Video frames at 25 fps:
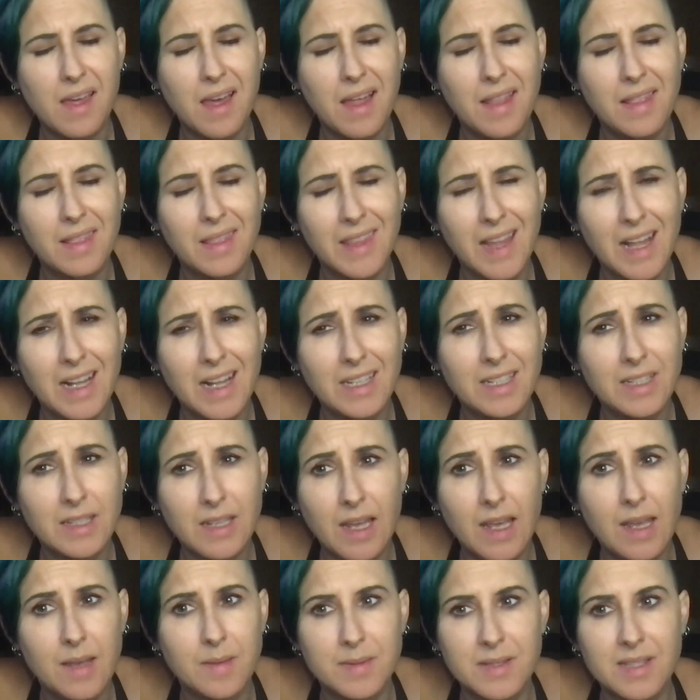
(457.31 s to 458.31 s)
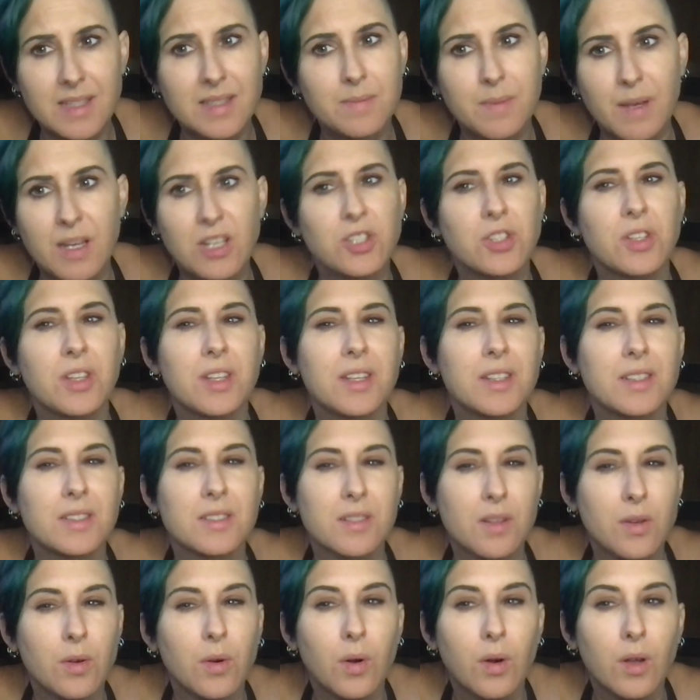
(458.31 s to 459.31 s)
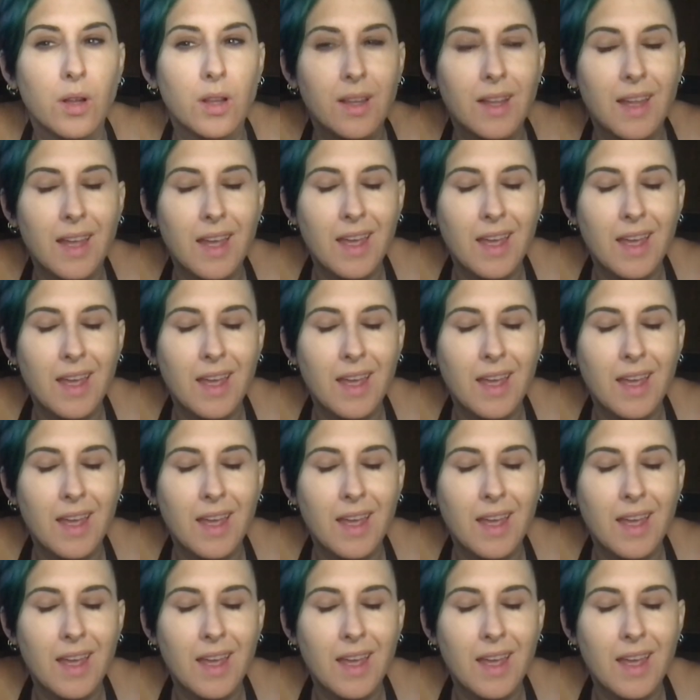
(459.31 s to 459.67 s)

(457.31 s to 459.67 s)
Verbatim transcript: a lot of times, especially in school